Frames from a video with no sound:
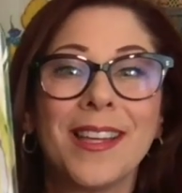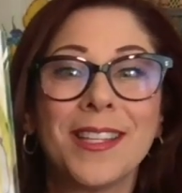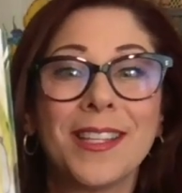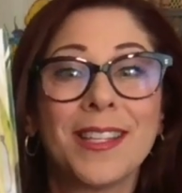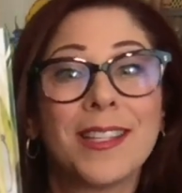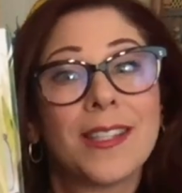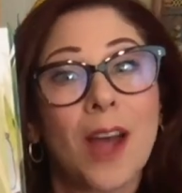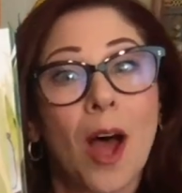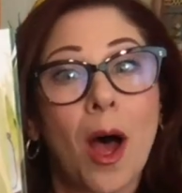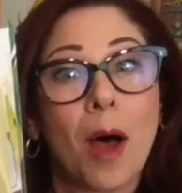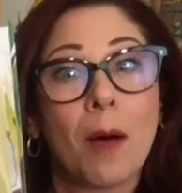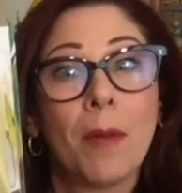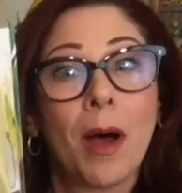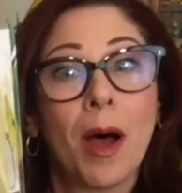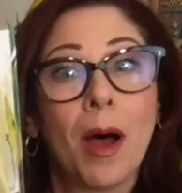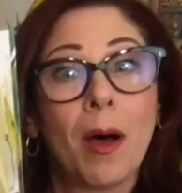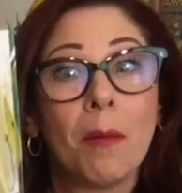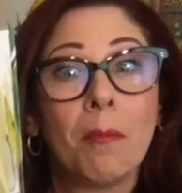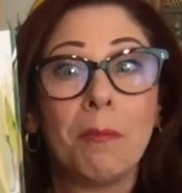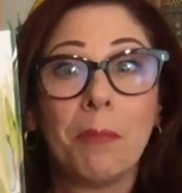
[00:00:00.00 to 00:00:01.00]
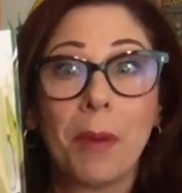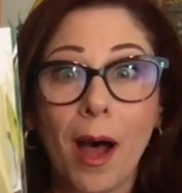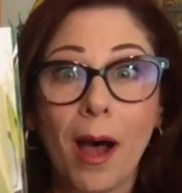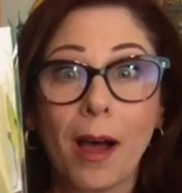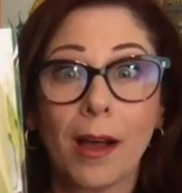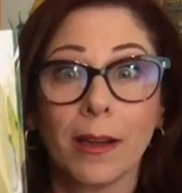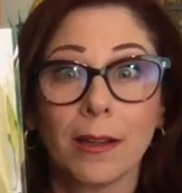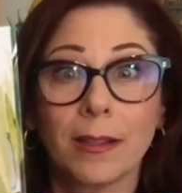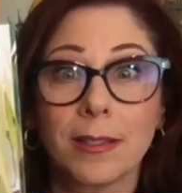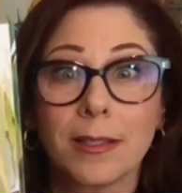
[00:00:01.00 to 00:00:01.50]
Some
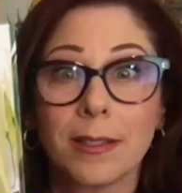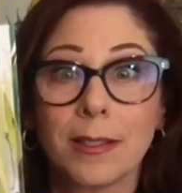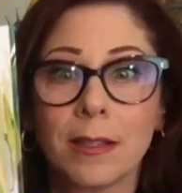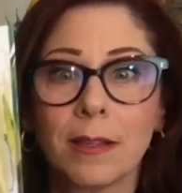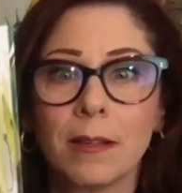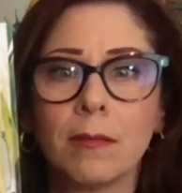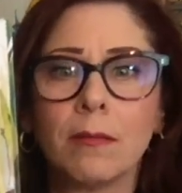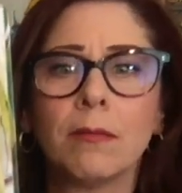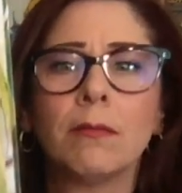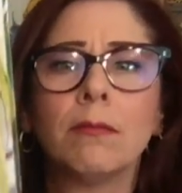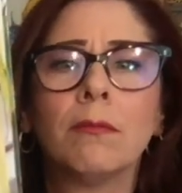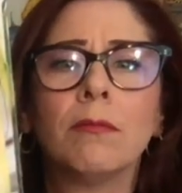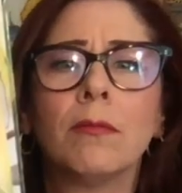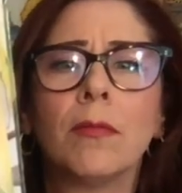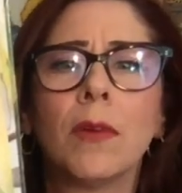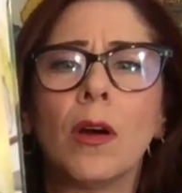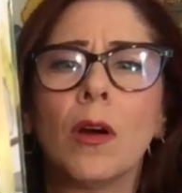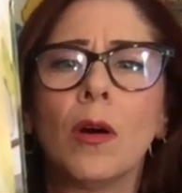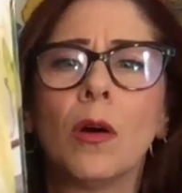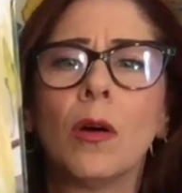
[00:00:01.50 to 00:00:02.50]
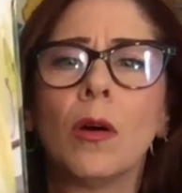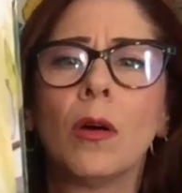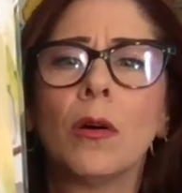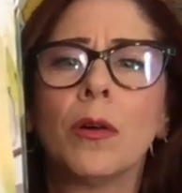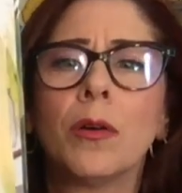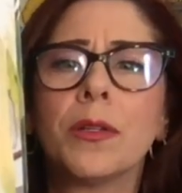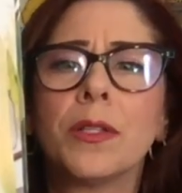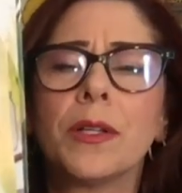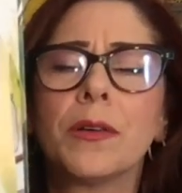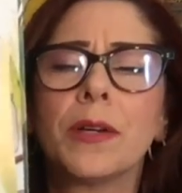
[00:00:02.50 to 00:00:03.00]
bugs.
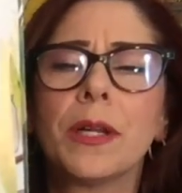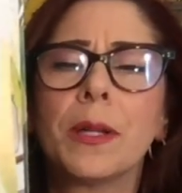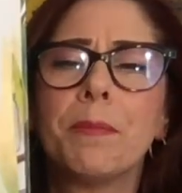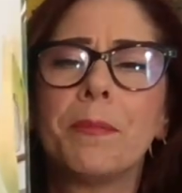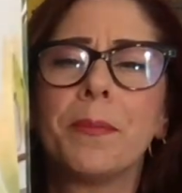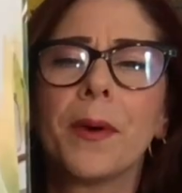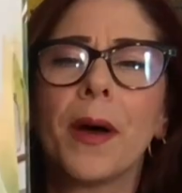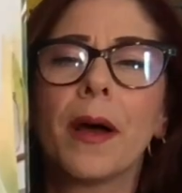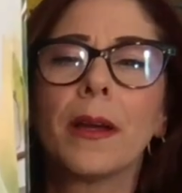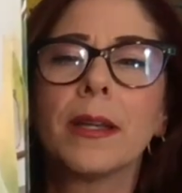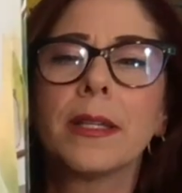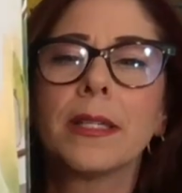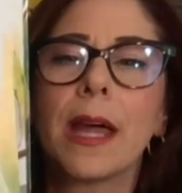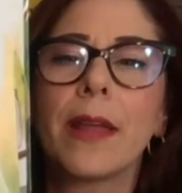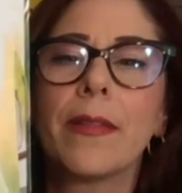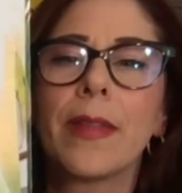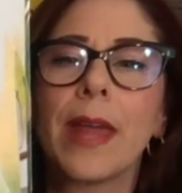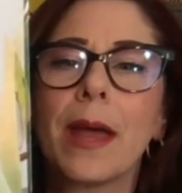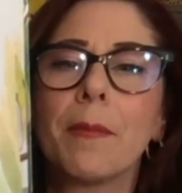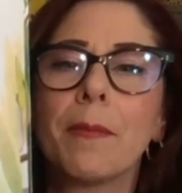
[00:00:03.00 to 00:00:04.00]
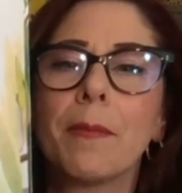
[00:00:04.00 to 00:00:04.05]
Is there any bugs on that